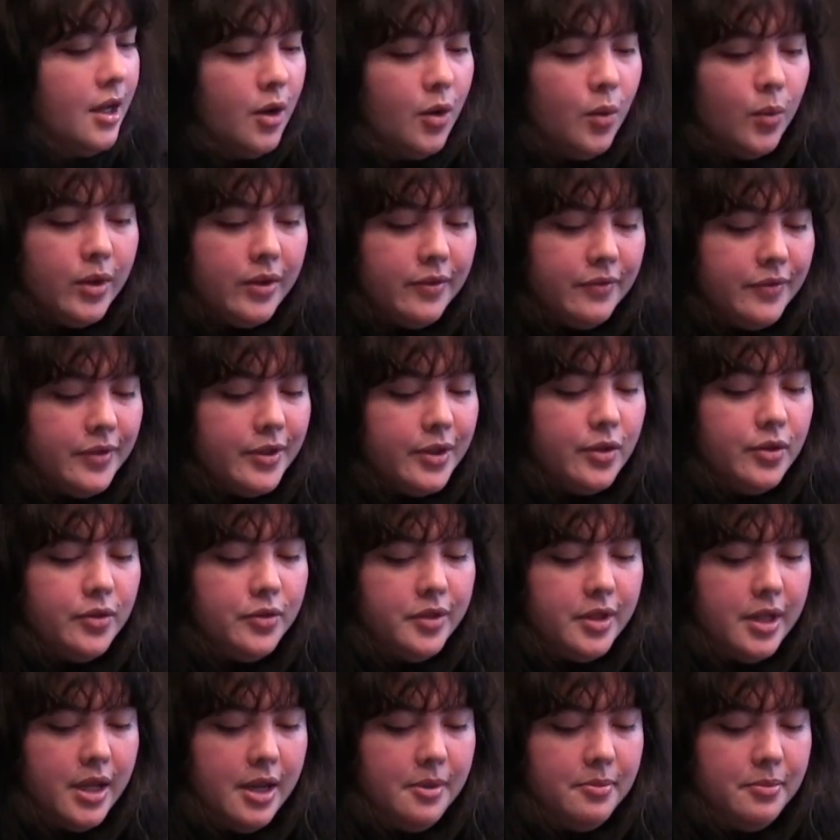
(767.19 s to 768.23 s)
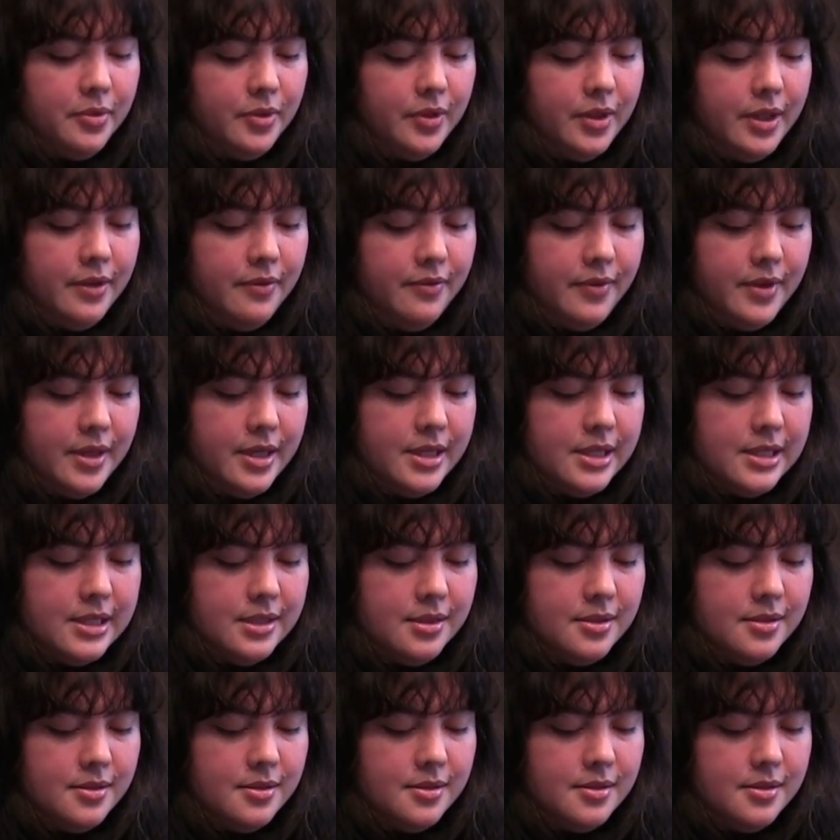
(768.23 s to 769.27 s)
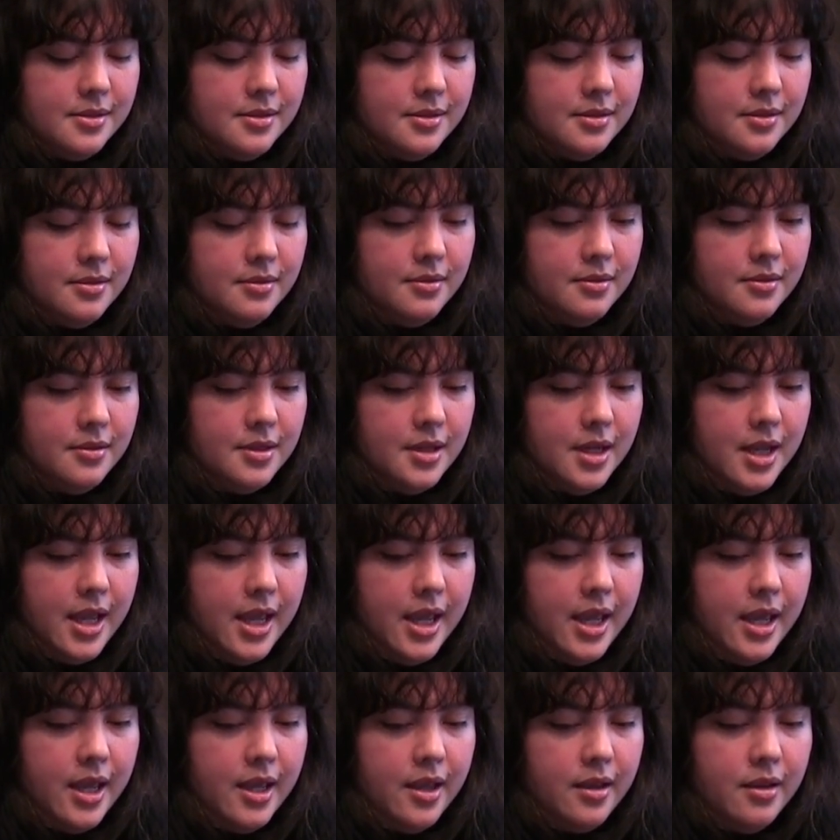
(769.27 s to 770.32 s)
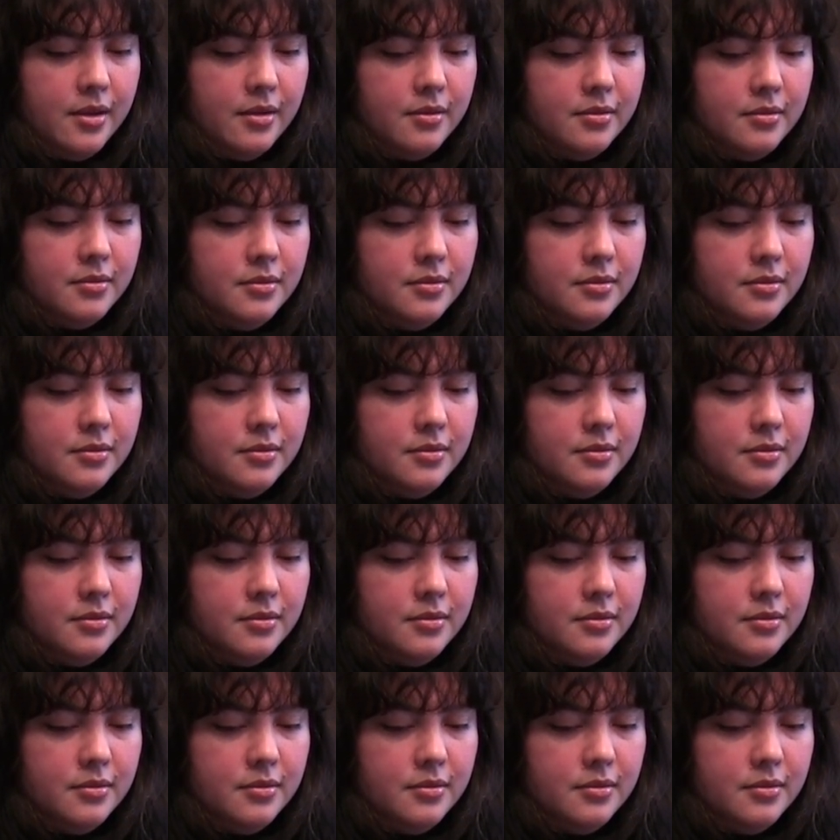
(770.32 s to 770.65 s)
Whitfield, I believe, is a